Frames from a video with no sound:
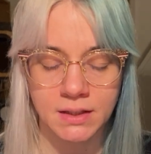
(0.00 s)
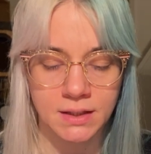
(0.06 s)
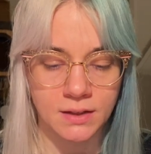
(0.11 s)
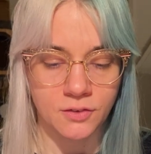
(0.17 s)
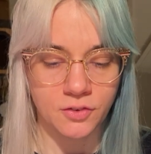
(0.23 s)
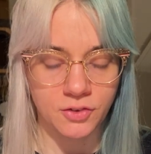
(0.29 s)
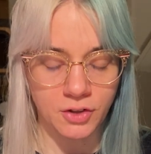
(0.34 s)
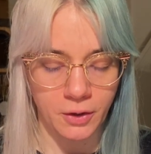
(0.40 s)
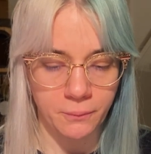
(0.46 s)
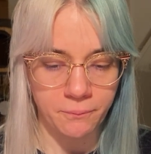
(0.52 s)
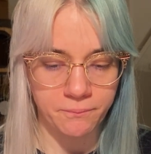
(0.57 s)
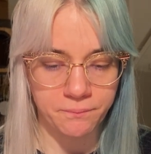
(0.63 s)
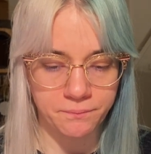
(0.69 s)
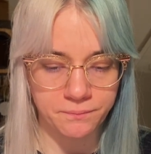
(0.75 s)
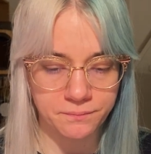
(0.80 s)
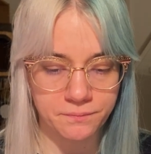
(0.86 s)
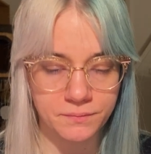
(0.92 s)
So,
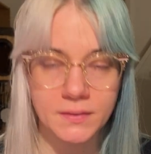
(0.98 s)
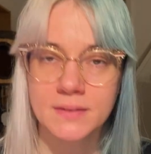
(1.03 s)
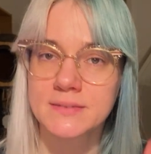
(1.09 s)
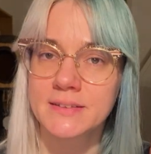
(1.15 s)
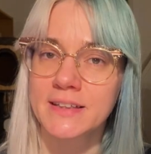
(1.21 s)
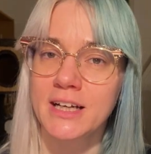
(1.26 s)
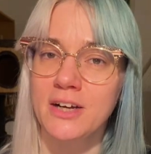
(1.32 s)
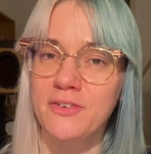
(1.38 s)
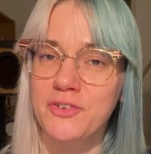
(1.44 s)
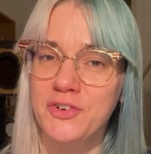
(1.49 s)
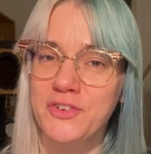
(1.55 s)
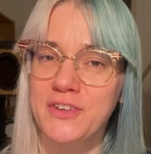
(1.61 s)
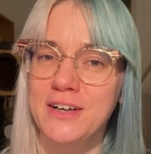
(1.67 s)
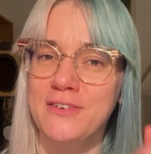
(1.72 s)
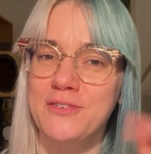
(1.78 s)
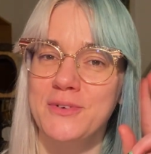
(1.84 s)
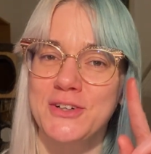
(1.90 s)
take care of
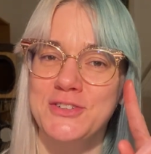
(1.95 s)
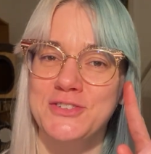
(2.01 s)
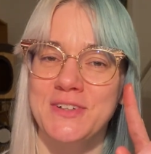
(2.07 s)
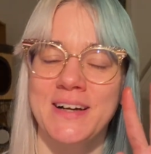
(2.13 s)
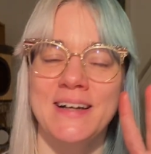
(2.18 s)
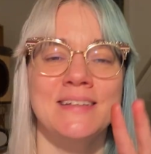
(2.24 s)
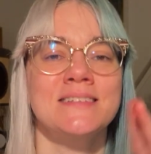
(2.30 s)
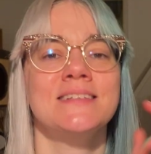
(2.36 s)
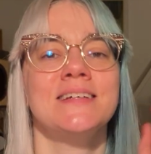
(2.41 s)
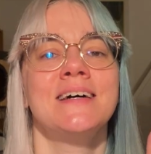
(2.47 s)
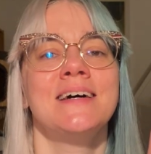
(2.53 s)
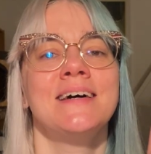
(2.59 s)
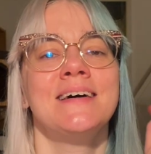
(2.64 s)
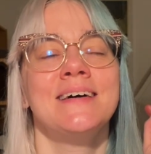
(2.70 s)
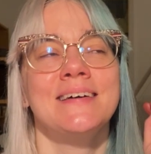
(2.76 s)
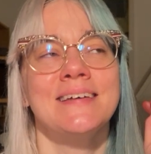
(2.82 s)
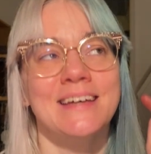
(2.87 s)
yourselves, wash your hands,
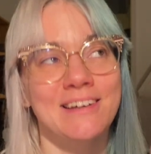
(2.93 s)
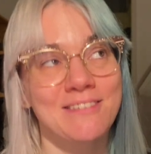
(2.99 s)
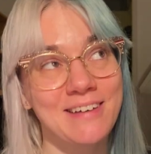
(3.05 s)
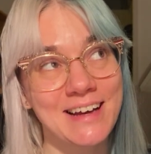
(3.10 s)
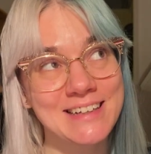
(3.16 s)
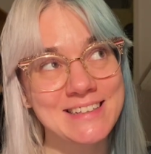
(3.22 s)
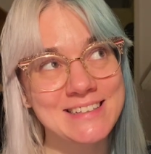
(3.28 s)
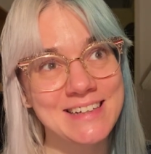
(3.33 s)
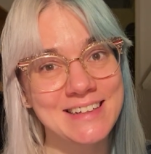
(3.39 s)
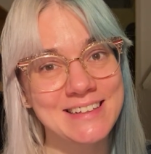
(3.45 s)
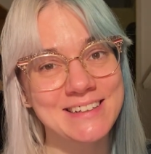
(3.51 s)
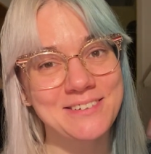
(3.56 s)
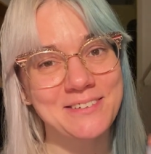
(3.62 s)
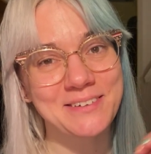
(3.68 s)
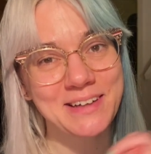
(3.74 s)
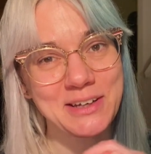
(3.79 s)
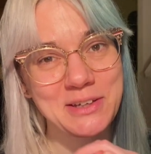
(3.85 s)
get vaccinated
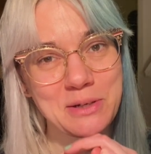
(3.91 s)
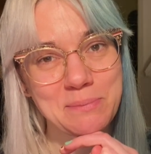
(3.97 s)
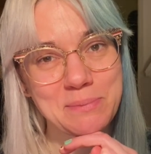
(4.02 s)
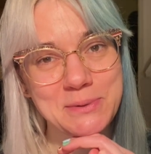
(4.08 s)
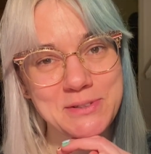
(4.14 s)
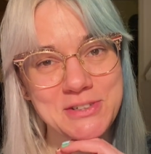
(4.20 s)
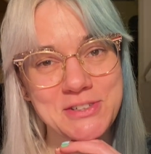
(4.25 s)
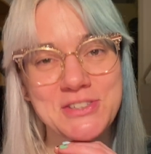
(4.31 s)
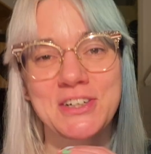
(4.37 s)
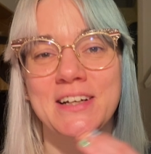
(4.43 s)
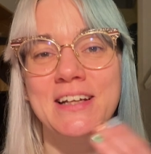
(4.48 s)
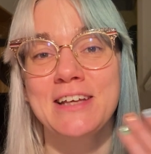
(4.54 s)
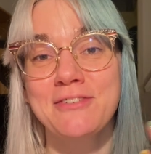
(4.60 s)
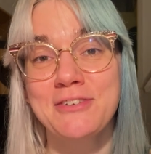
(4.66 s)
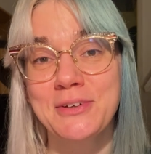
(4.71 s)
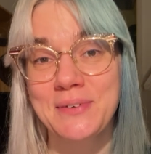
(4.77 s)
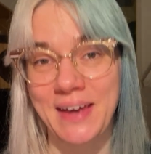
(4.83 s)
or get your booster shot
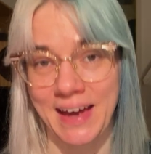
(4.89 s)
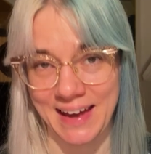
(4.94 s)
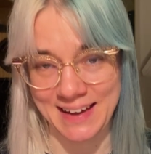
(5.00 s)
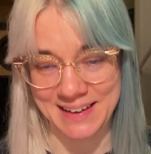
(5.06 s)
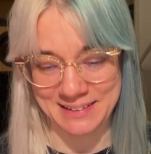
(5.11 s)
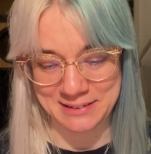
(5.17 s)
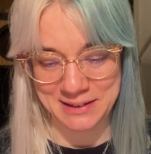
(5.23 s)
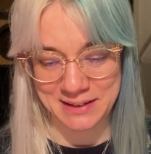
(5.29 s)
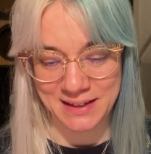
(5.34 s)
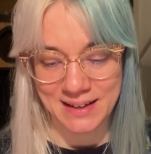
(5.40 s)
if you can.